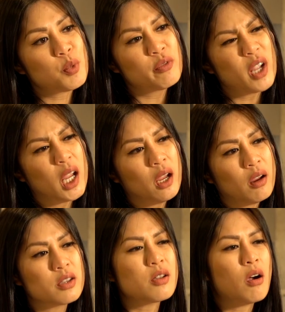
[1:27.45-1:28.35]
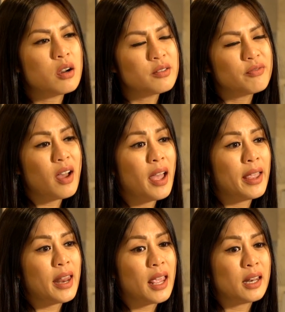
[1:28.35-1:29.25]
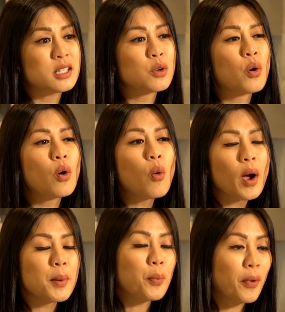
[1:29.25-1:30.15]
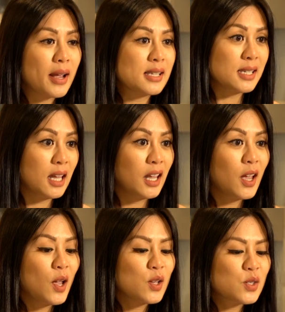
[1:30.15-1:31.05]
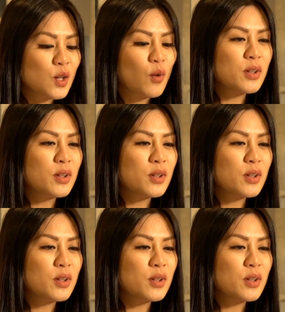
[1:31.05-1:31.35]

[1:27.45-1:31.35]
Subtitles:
over here, it's hard to find and it's quite pricey. So